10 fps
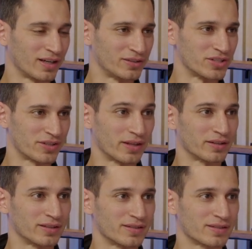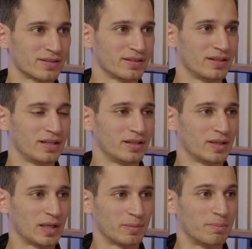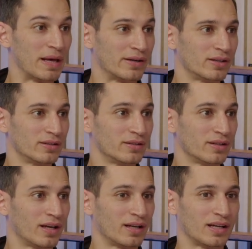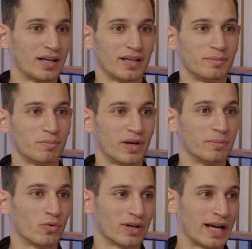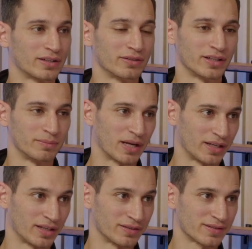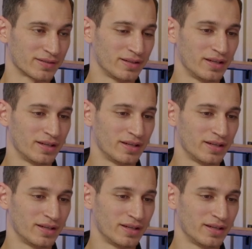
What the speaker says: I just think it's better and more accurate in my hands.